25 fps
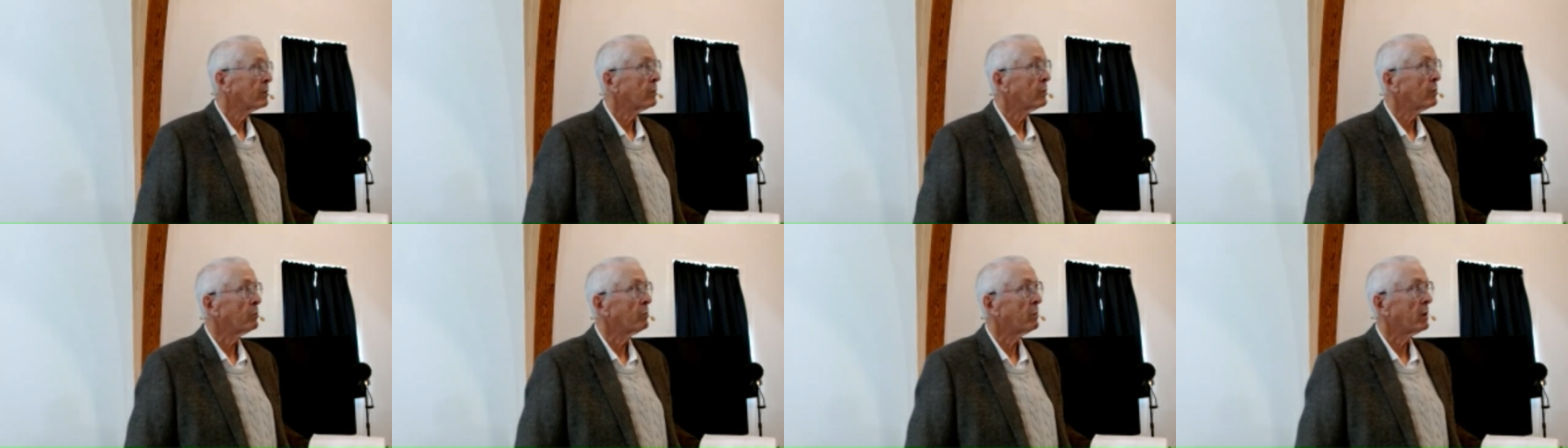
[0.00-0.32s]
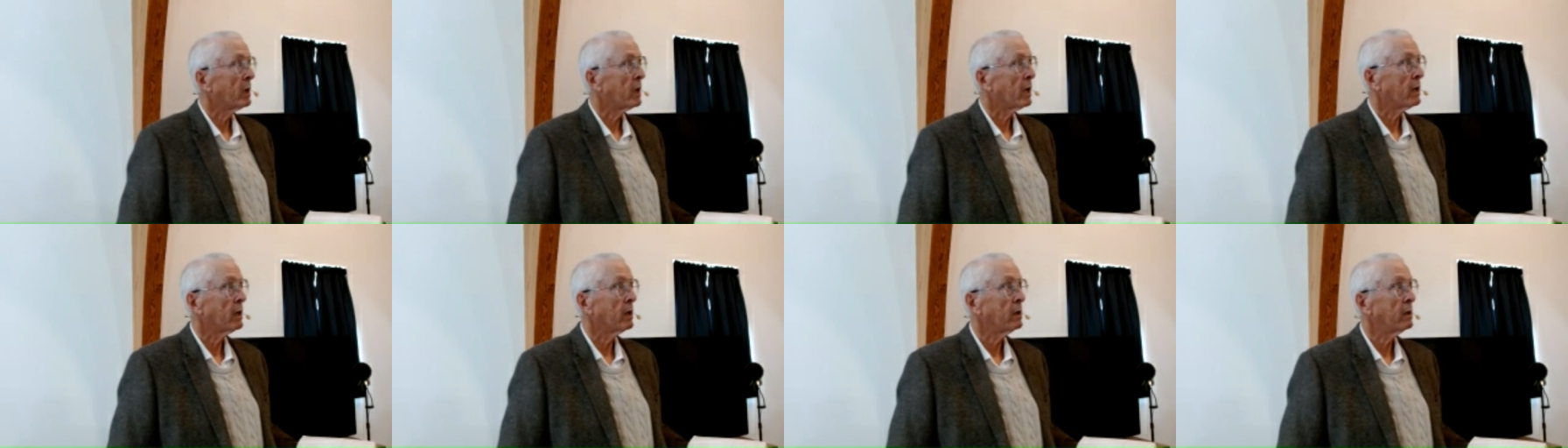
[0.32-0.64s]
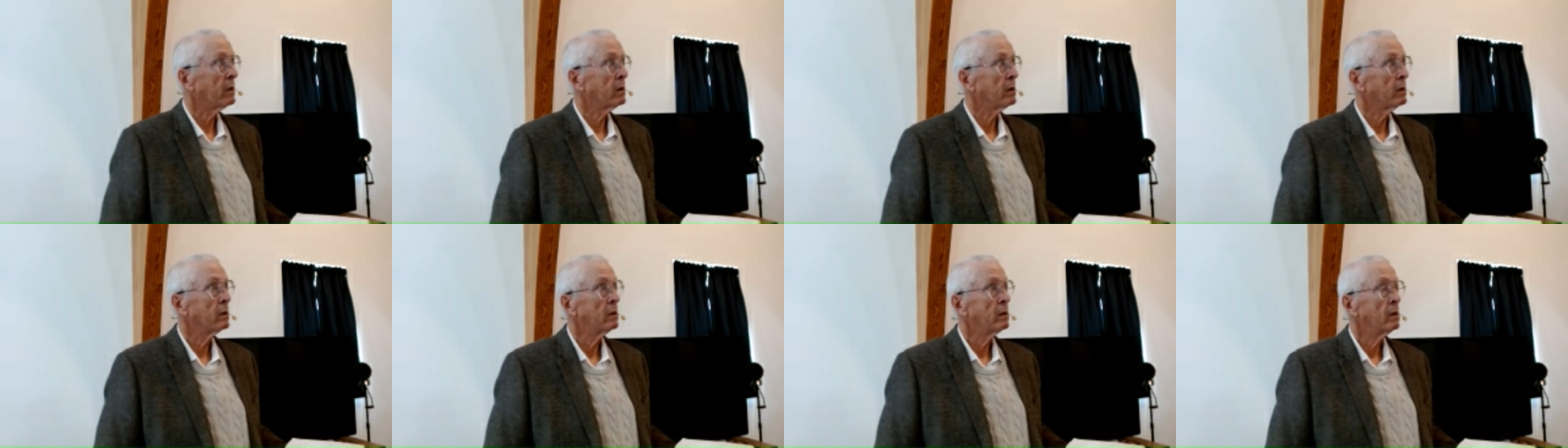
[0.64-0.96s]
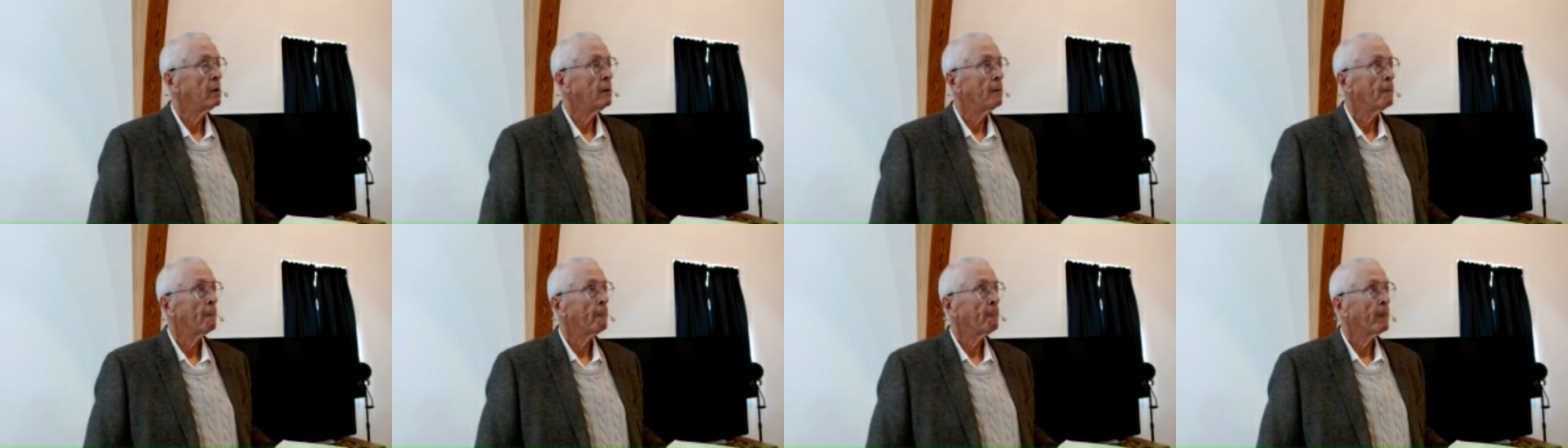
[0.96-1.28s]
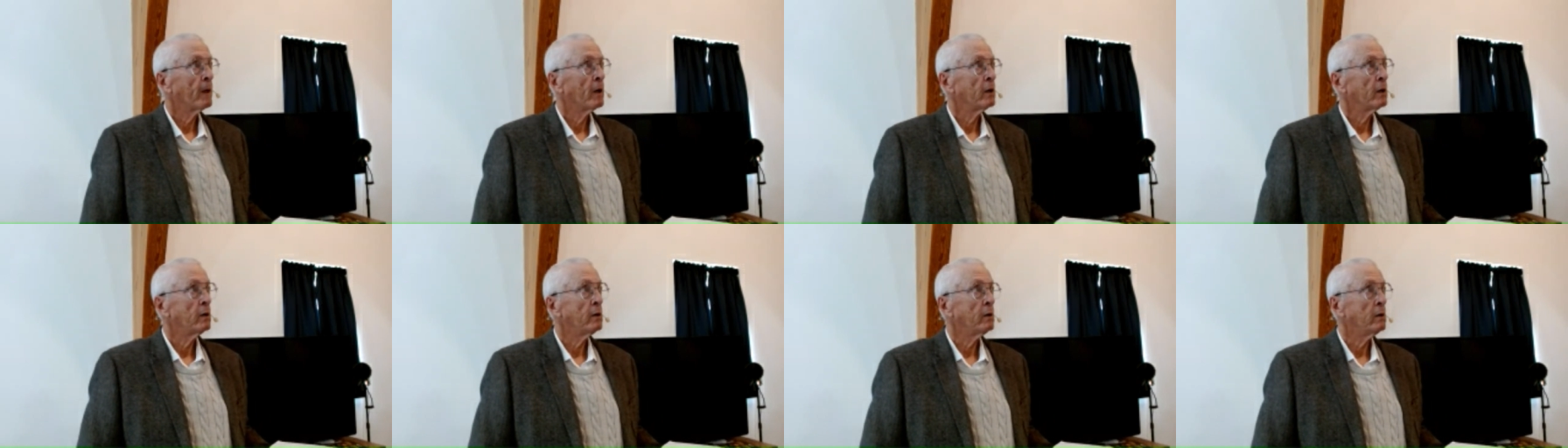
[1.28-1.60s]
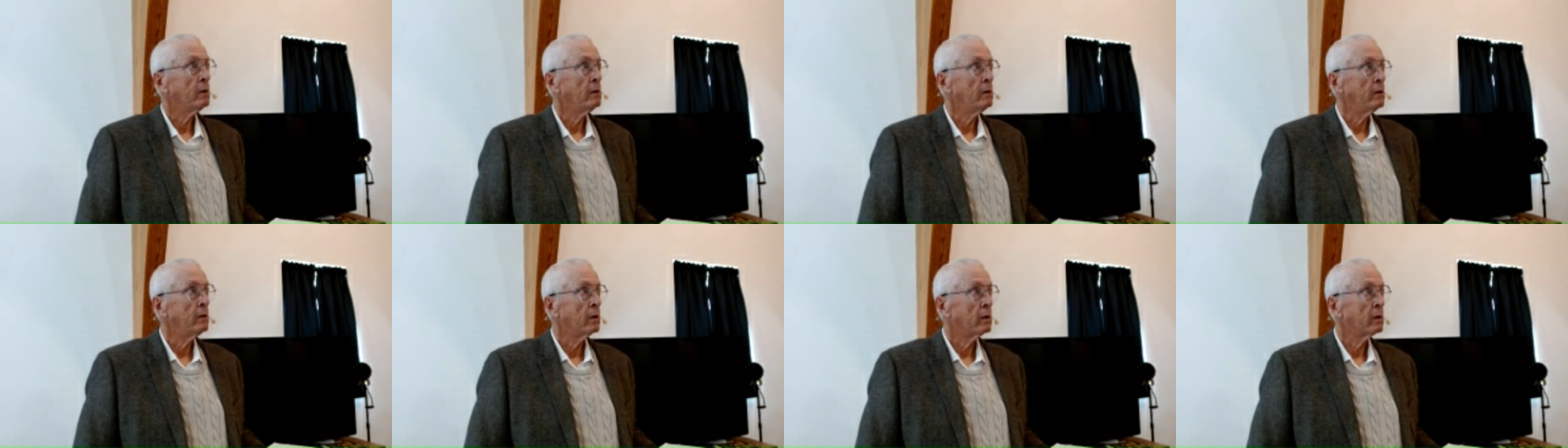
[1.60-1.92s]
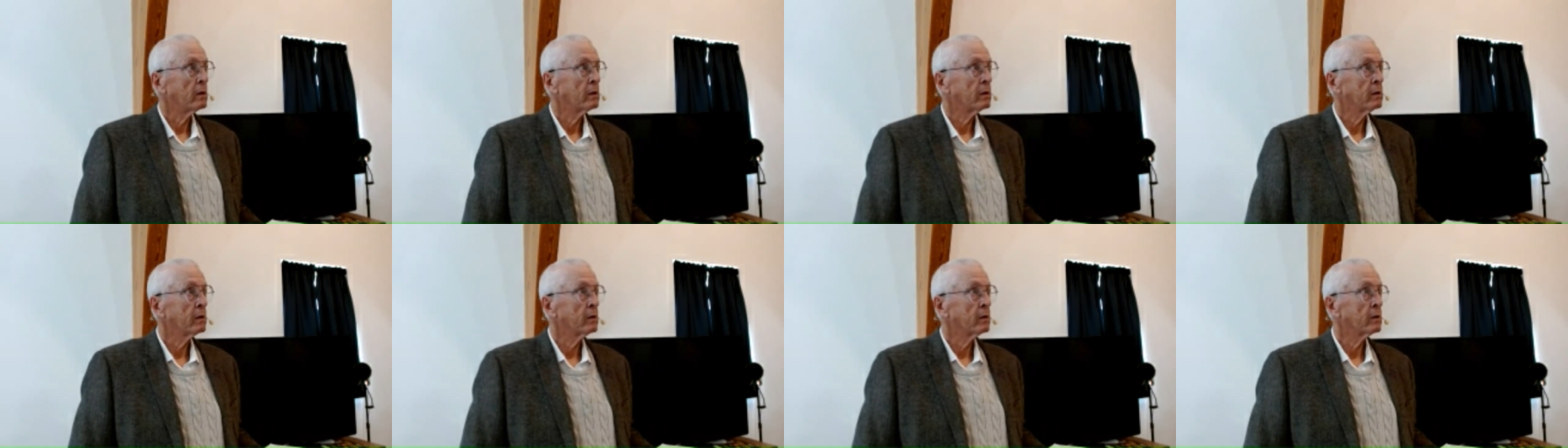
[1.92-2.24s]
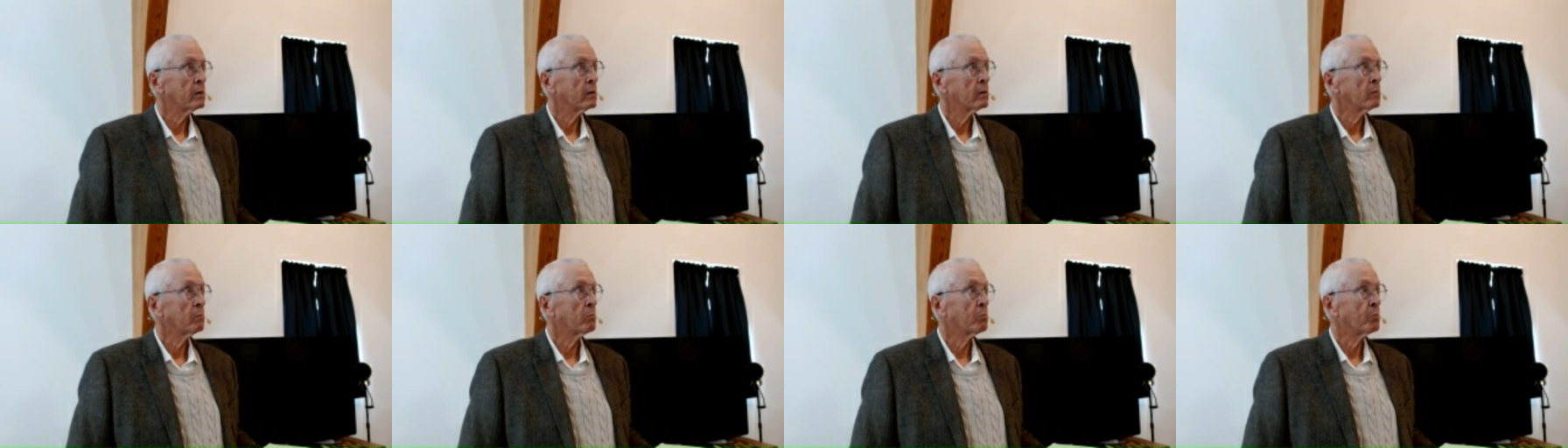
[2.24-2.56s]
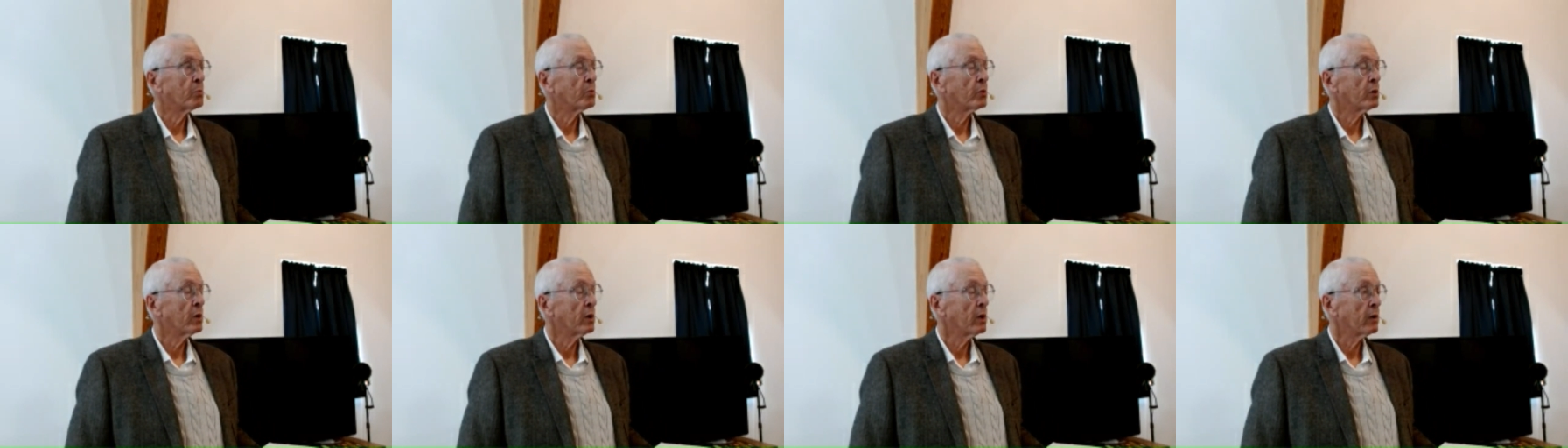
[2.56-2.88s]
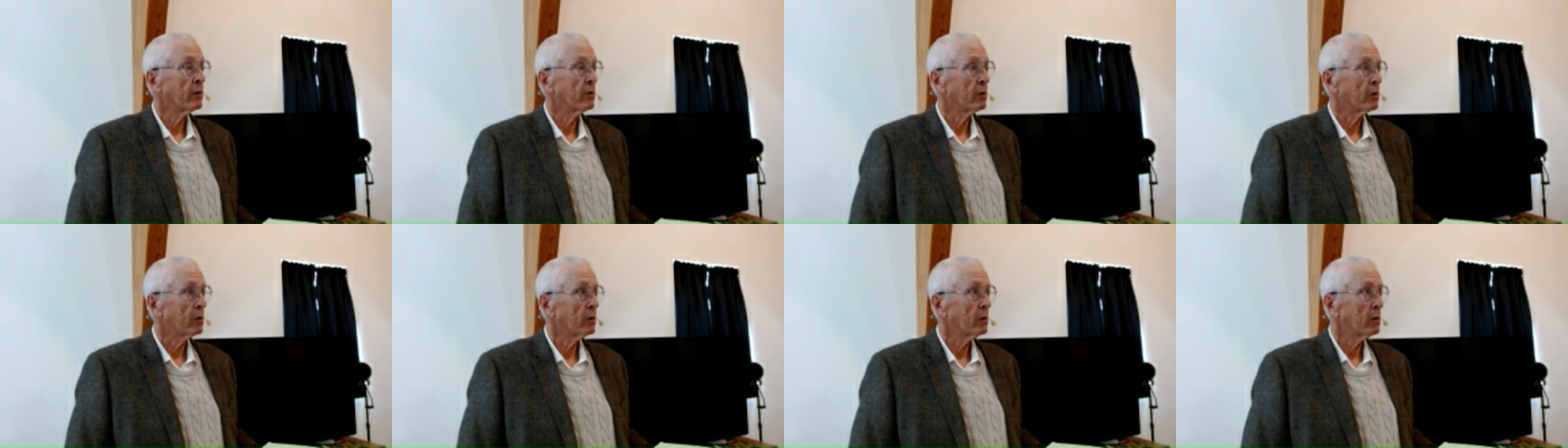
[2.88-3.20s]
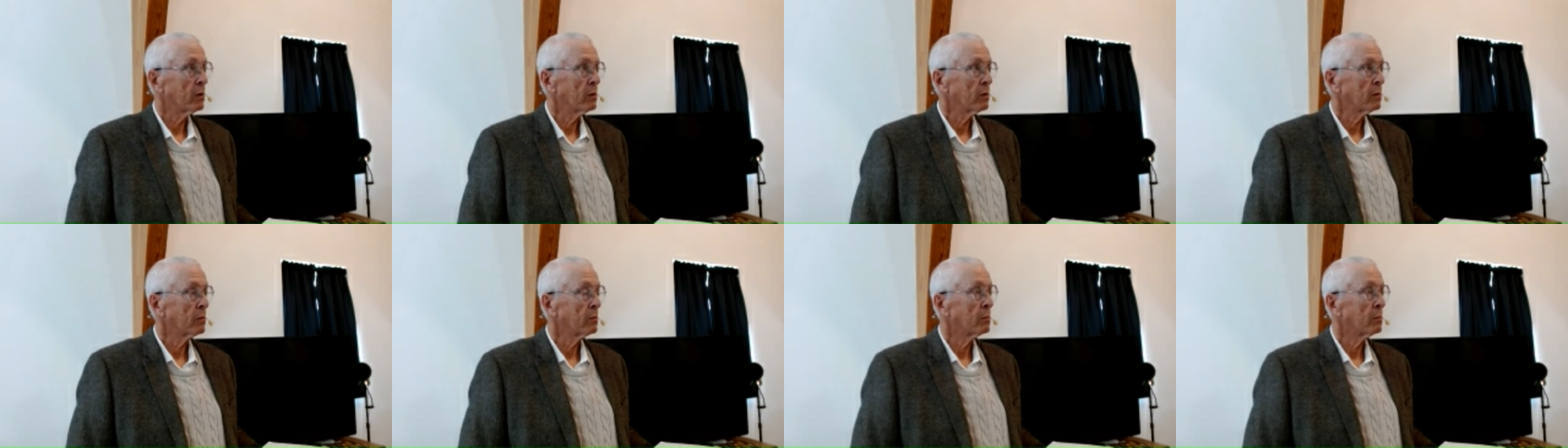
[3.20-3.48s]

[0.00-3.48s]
my younger brother,